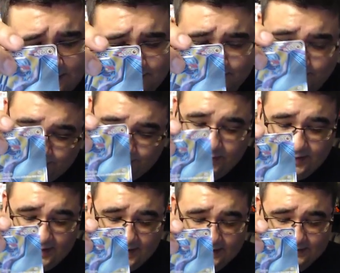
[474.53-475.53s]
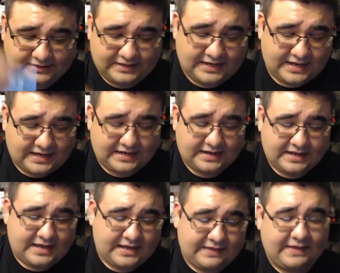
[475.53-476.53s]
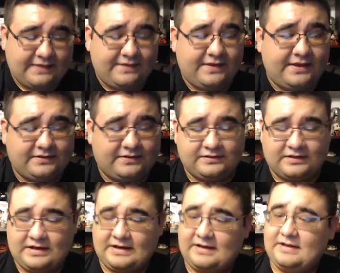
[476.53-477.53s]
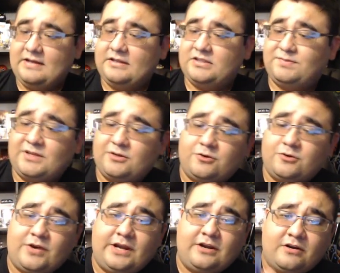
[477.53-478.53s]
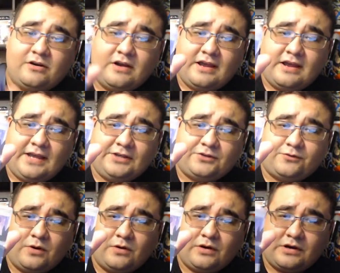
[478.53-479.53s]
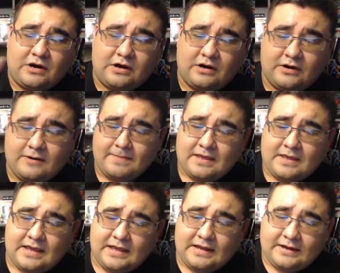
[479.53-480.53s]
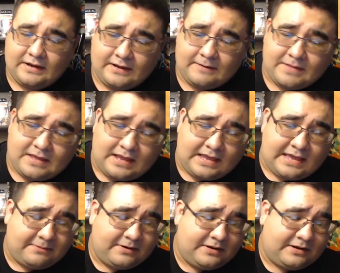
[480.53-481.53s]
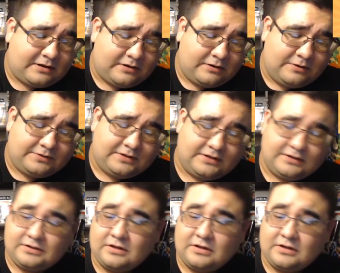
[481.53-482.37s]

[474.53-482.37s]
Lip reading: pretty nice to get, and then this special trainer Ace Rolla card, and I am gonna include this